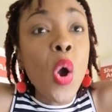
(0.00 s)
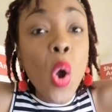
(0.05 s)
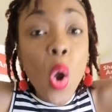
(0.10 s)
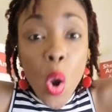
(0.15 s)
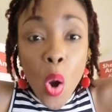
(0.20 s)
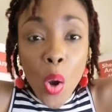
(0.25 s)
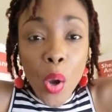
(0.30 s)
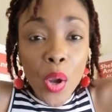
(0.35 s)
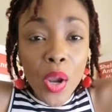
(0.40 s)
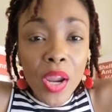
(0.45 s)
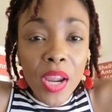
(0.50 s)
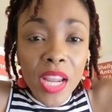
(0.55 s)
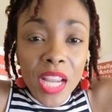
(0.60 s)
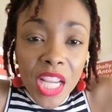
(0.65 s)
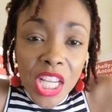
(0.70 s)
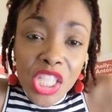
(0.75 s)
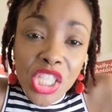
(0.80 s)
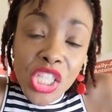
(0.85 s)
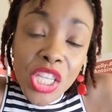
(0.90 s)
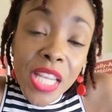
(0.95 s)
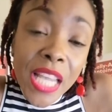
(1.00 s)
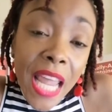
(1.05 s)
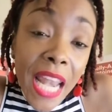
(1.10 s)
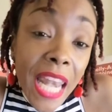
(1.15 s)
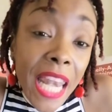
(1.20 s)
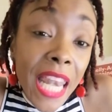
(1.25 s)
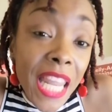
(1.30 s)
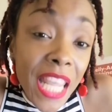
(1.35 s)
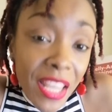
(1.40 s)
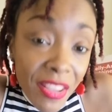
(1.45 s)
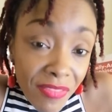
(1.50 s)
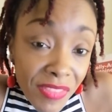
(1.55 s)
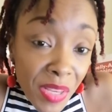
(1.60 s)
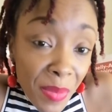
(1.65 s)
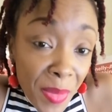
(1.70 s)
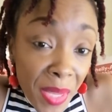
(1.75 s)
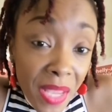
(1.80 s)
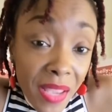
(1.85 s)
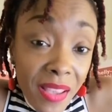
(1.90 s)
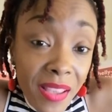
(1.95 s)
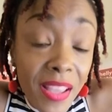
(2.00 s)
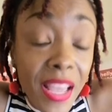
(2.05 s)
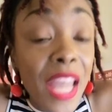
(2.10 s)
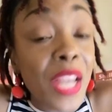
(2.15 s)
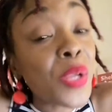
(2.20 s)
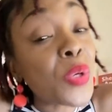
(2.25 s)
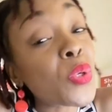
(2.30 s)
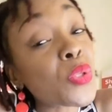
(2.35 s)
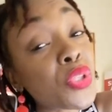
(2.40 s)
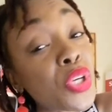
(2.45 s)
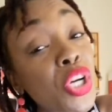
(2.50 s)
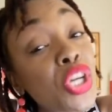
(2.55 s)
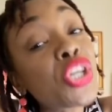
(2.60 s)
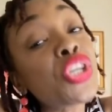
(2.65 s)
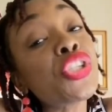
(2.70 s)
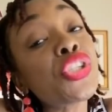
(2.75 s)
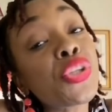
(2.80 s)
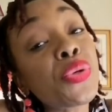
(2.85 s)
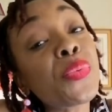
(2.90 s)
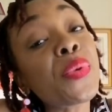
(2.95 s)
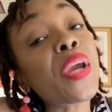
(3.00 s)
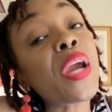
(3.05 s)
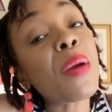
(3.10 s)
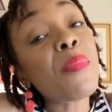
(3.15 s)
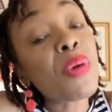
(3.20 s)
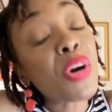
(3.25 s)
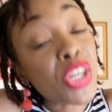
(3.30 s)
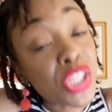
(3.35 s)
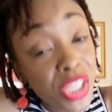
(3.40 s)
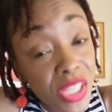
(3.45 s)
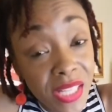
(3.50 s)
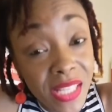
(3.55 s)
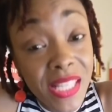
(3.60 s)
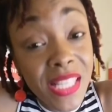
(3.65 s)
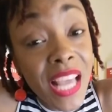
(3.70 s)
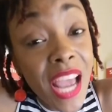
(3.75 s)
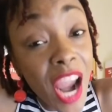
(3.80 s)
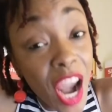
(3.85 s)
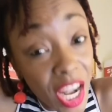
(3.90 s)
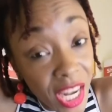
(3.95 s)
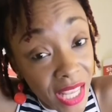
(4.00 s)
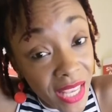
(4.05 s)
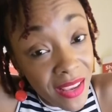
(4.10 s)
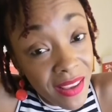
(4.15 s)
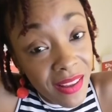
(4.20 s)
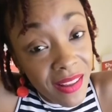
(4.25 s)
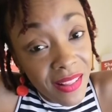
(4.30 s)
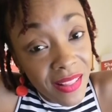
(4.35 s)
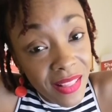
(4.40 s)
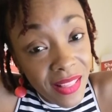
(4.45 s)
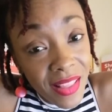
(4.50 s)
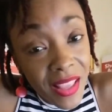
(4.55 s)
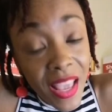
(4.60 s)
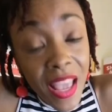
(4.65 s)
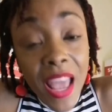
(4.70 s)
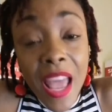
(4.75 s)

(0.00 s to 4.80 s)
Or she can leave Jamaica and go to a country where abortions are legal